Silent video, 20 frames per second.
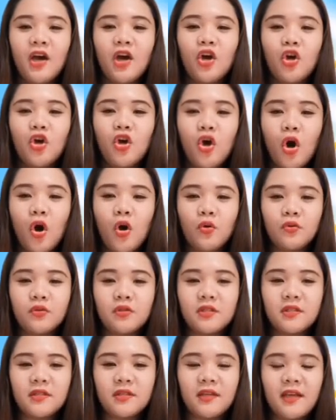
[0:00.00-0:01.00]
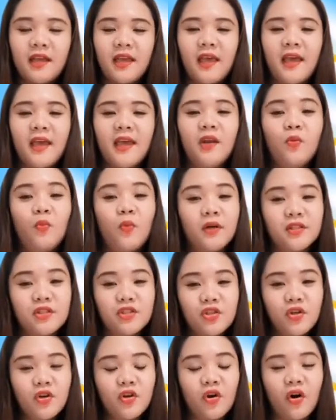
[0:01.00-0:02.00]
Goat. And what
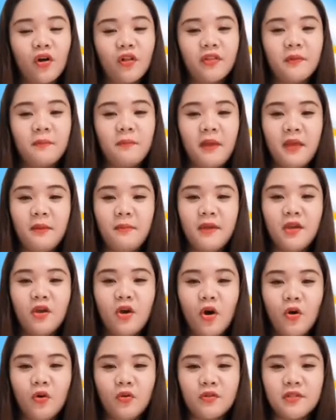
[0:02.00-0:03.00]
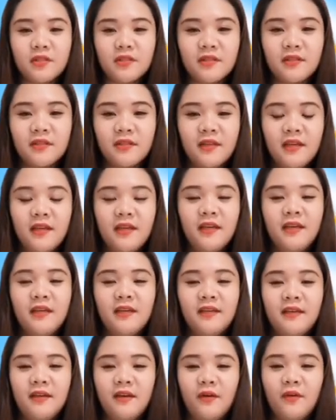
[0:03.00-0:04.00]
do you call the baby goat?
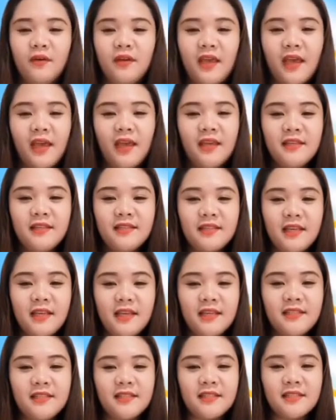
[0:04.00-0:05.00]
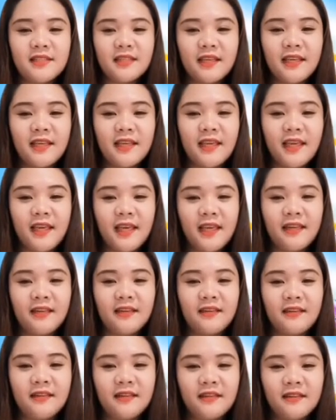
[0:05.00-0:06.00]
Okay, it's
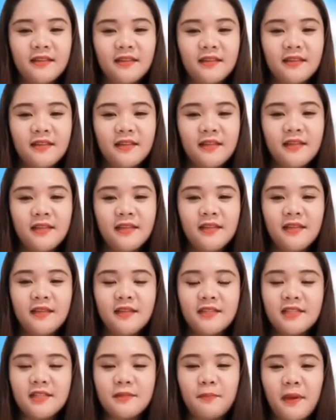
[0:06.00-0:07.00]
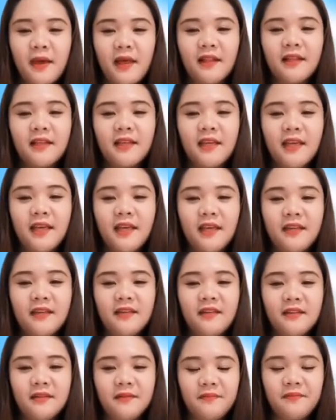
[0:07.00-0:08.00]
kid. Spell
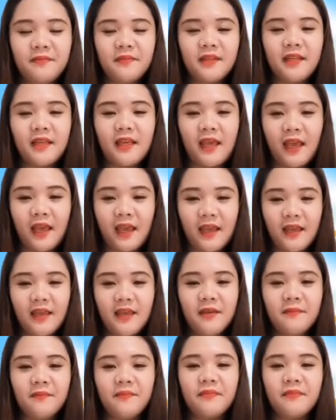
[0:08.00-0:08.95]
kid. K-I-D.